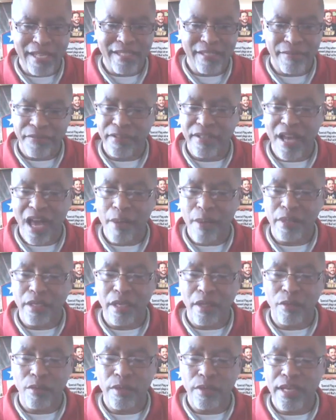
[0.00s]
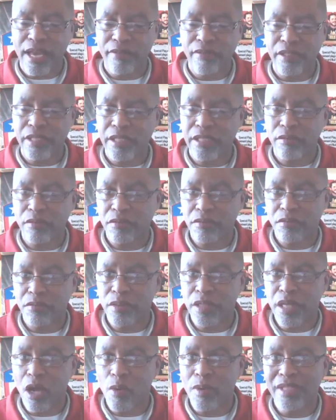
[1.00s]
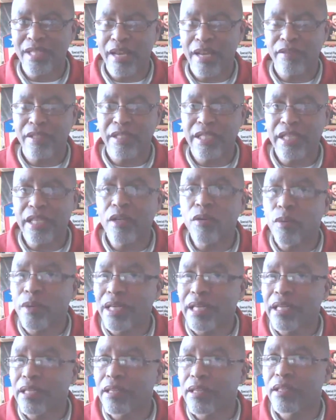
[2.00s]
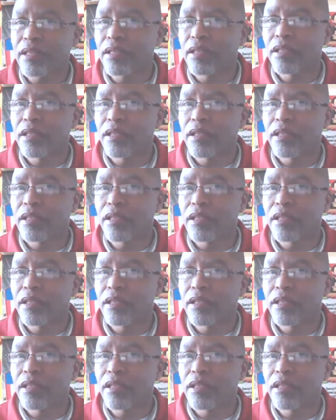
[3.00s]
that is a phenomenon we always have to deal with.